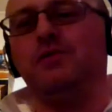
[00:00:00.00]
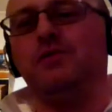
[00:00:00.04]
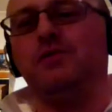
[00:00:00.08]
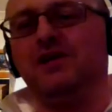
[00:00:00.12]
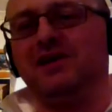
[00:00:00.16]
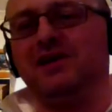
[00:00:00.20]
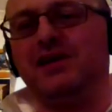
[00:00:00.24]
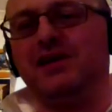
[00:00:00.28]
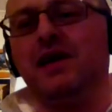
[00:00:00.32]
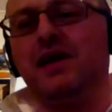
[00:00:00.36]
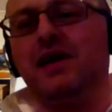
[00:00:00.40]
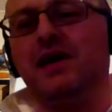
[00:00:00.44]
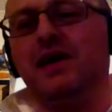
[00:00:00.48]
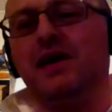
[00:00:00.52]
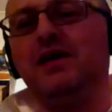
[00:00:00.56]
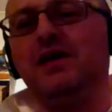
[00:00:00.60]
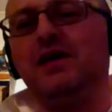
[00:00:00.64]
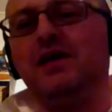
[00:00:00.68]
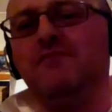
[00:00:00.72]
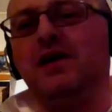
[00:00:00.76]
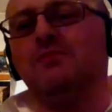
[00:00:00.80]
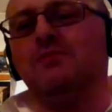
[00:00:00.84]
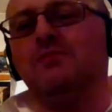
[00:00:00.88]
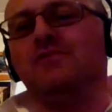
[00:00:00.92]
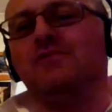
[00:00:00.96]
getting round to
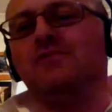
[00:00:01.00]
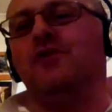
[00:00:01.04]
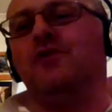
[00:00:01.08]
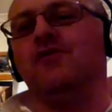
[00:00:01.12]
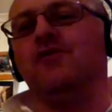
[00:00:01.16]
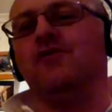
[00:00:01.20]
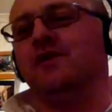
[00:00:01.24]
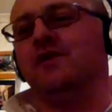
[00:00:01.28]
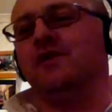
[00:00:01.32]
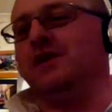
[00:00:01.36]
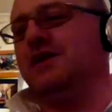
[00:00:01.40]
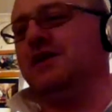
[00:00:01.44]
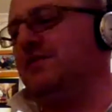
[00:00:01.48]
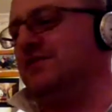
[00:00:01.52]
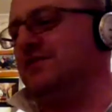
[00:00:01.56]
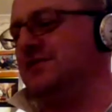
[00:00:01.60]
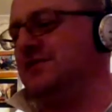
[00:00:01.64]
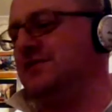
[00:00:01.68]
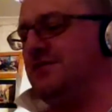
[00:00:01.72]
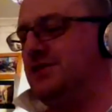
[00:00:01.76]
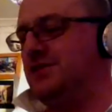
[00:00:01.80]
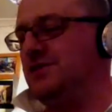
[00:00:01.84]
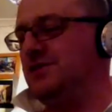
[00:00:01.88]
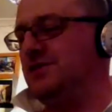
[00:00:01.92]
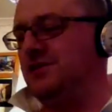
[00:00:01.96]
pouring it. Give us
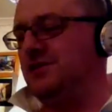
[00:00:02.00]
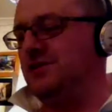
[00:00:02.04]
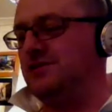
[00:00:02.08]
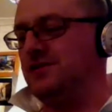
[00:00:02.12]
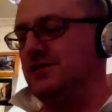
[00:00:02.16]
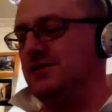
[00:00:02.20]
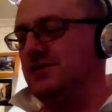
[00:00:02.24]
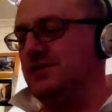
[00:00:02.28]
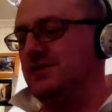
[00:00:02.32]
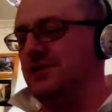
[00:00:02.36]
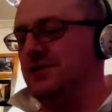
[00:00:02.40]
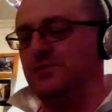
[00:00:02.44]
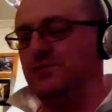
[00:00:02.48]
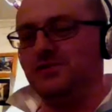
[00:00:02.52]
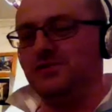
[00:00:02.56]
a chance.